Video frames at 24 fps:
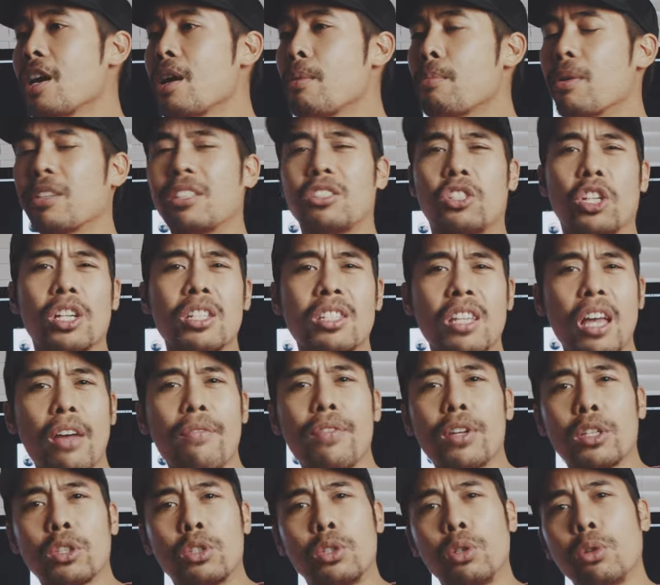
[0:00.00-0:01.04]
But just
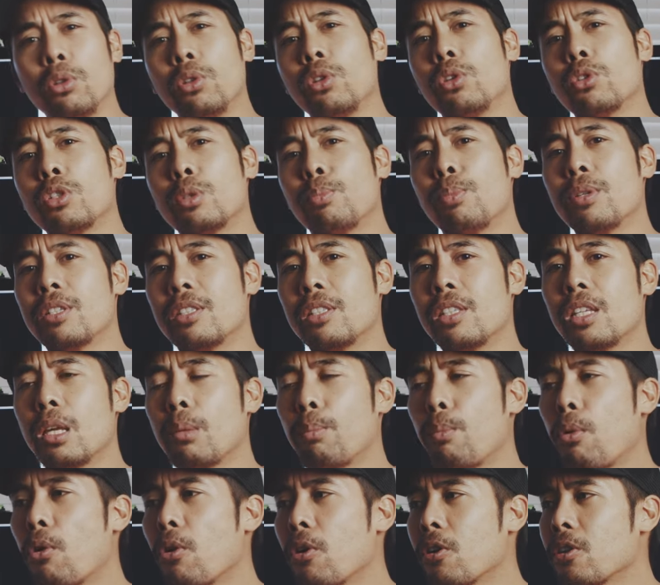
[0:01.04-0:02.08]
having two USB-C
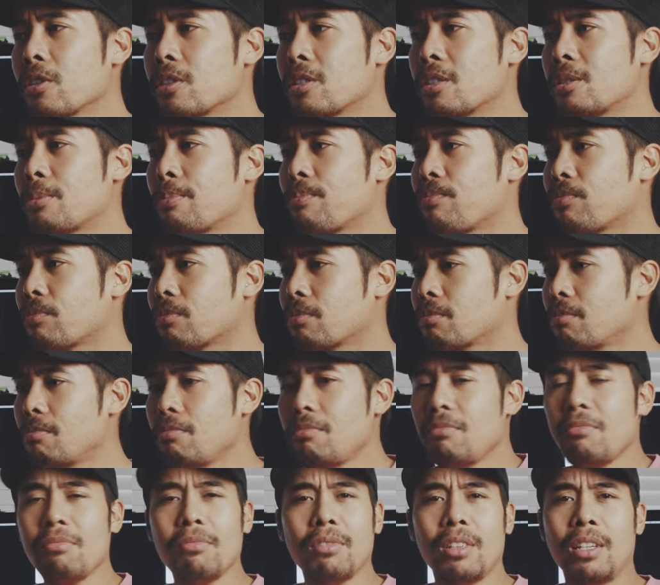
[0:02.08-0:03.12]
ports,
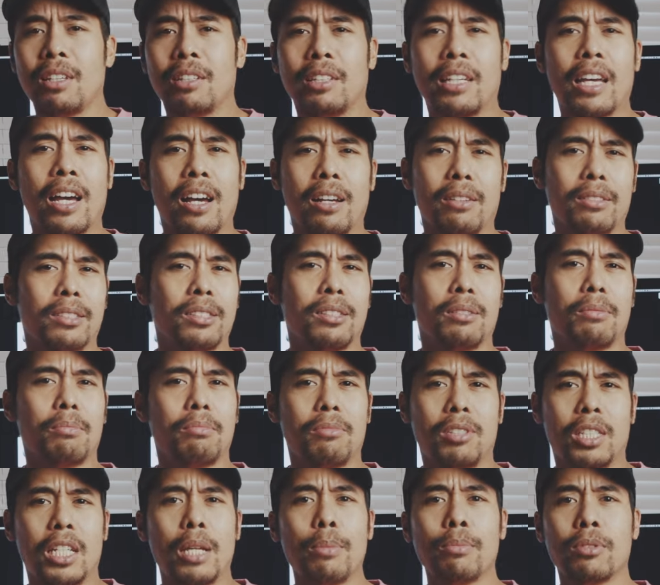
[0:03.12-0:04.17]
yeah, it
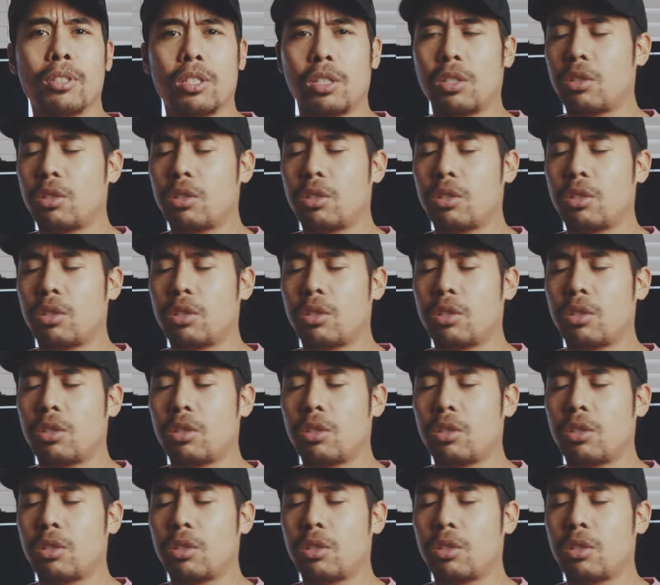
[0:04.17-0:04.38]
seems